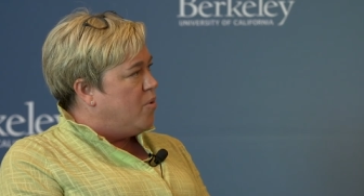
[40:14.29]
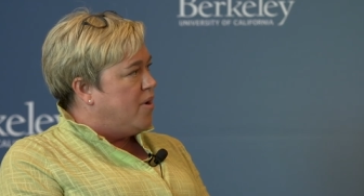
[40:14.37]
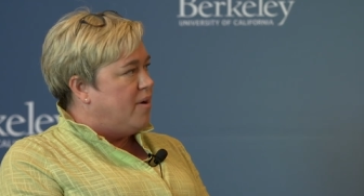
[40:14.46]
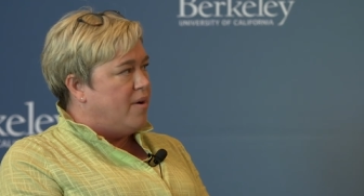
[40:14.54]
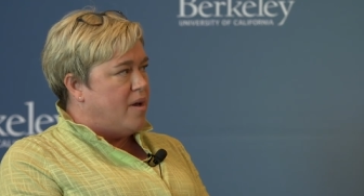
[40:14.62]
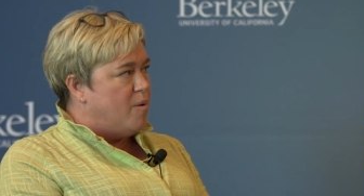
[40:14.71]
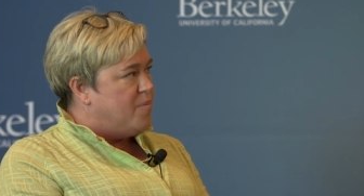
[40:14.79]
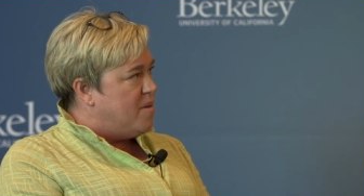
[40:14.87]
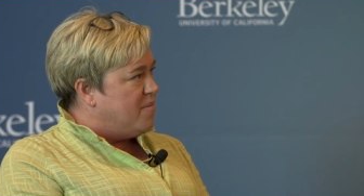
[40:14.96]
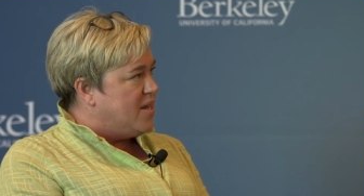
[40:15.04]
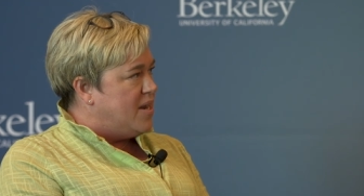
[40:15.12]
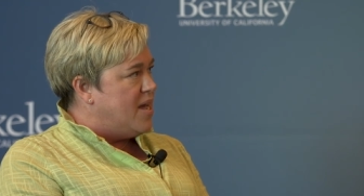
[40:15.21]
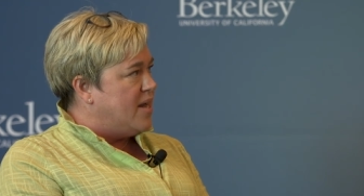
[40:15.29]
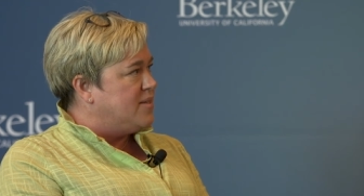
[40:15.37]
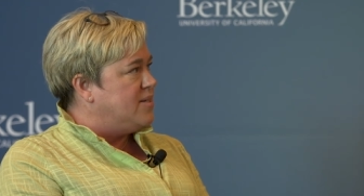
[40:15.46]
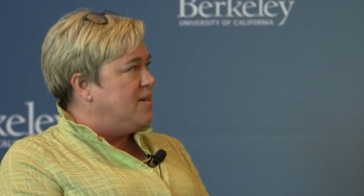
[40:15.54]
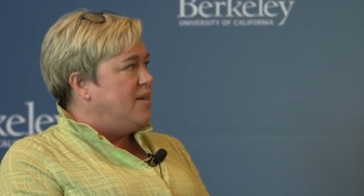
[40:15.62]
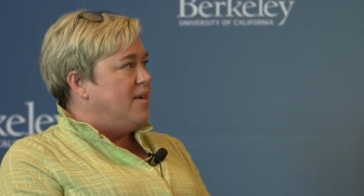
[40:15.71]
We're here to help them
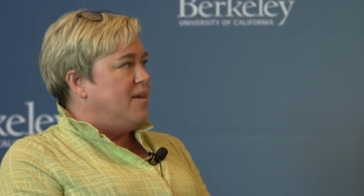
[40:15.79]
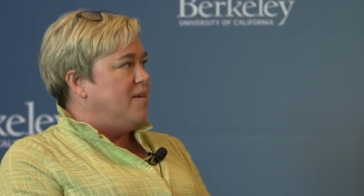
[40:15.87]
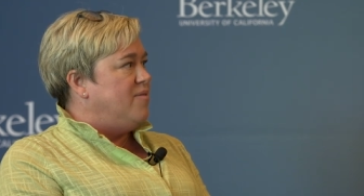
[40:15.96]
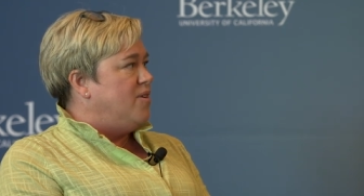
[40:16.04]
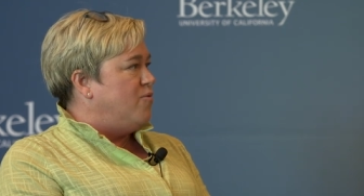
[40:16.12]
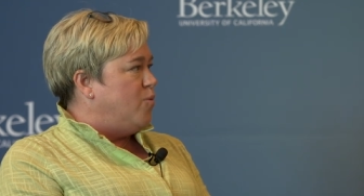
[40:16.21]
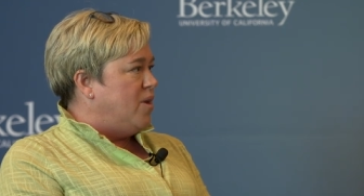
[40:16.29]
connect, even if